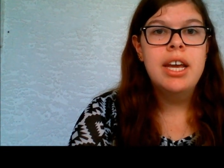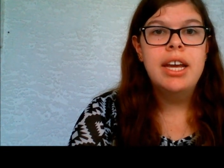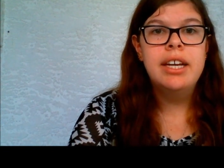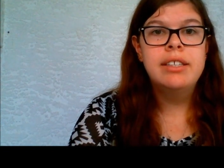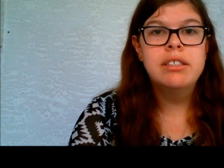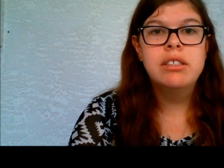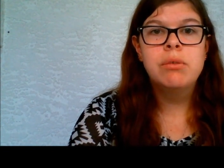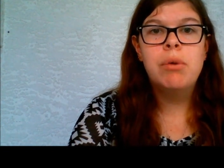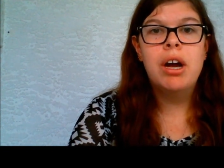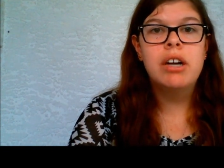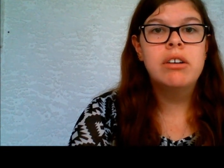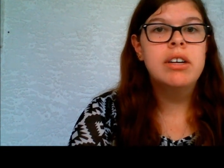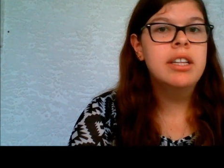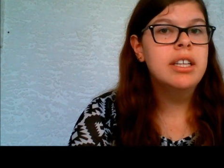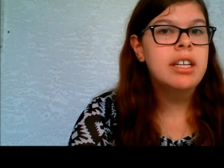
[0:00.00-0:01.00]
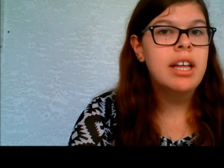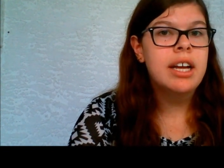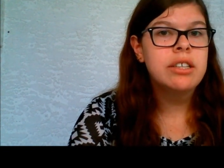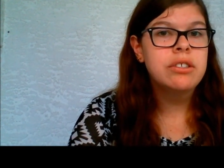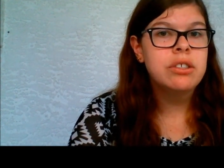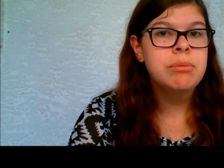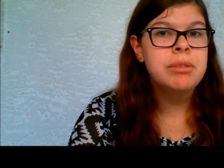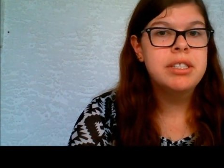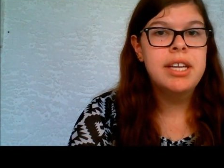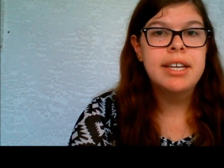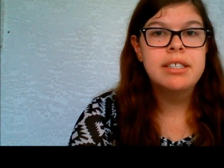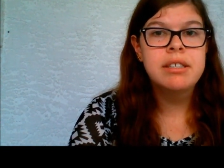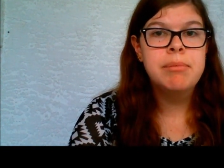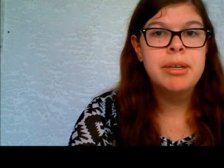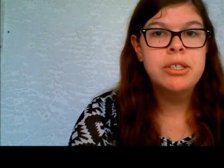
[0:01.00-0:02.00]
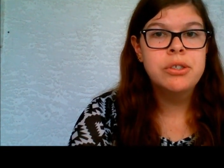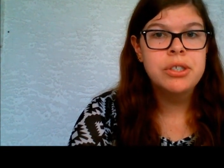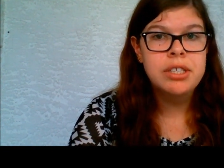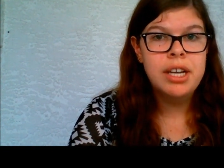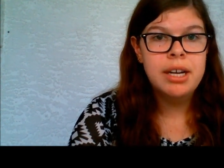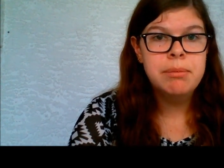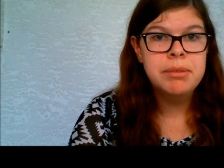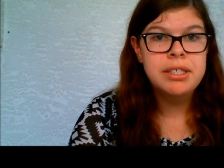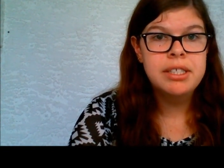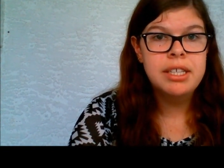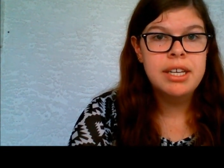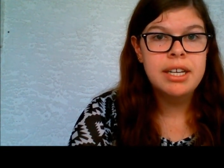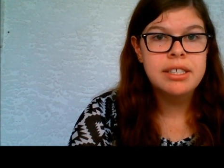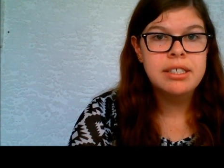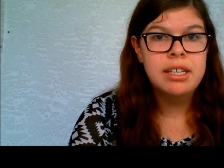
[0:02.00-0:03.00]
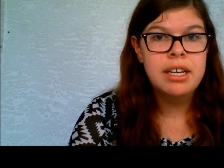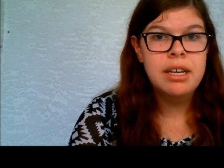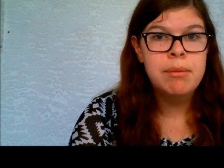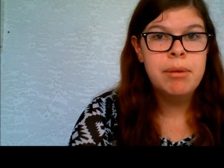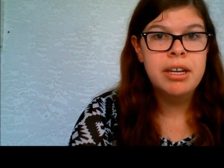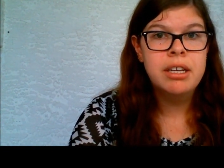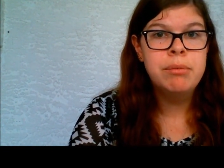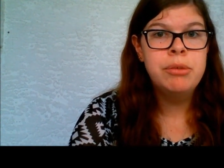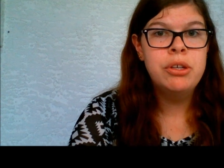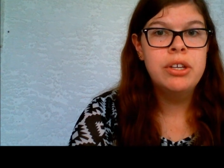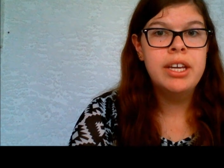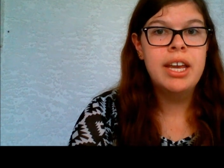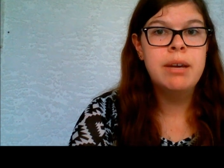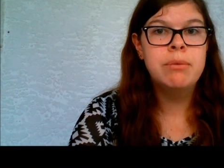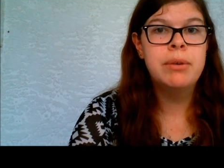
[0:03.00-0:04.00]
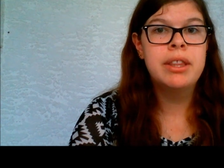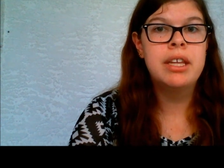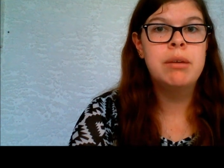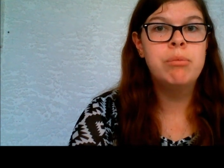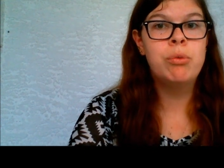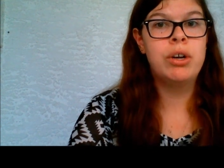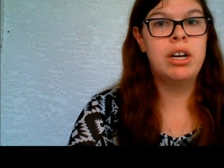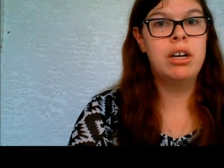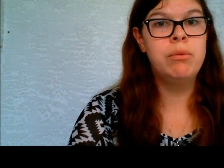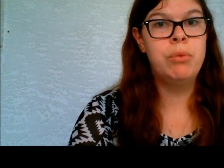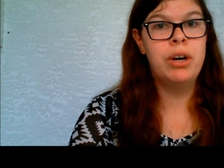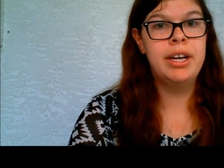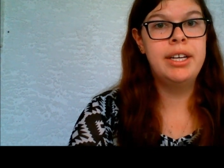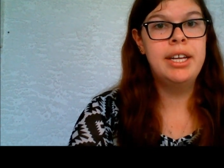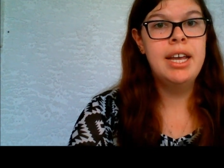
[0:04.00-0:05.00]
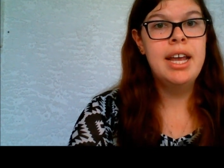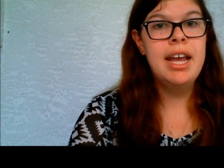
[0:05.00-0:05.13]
is to walk around the classroom and take some extra time to sit next to him and communicate with him one-on-one,